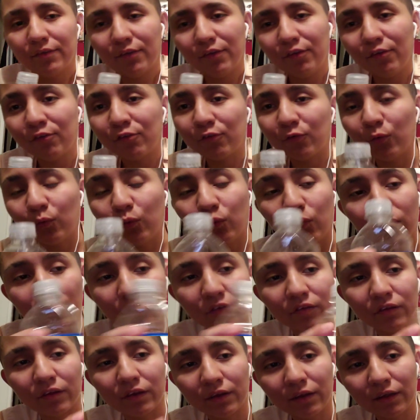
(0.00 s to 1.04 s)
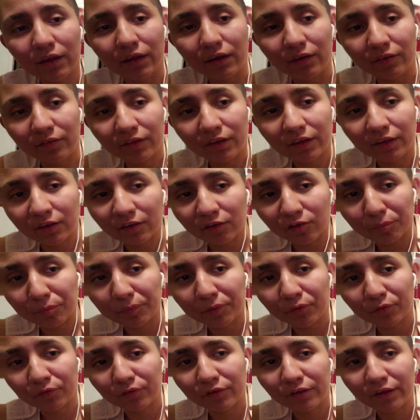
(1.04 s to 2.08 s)
This fool, he said he had to take a
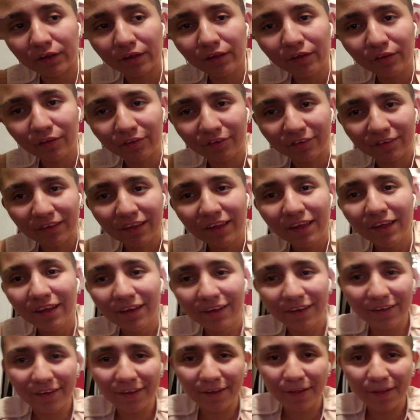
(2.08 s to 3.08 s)
smell test.